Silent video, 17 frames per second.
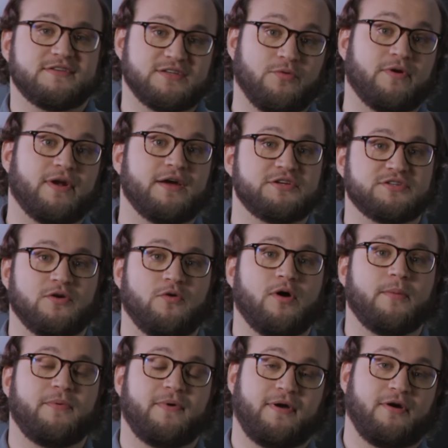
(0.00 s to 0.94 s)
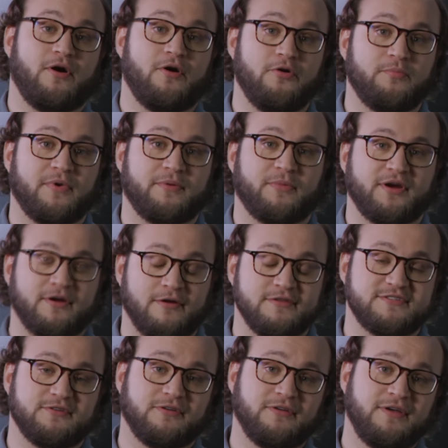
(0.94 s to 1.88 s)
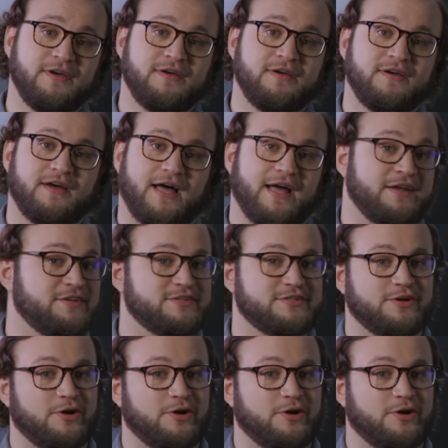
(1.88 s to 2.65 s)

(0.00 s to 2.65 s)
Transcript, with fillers: So when I show up at home on my console, I can just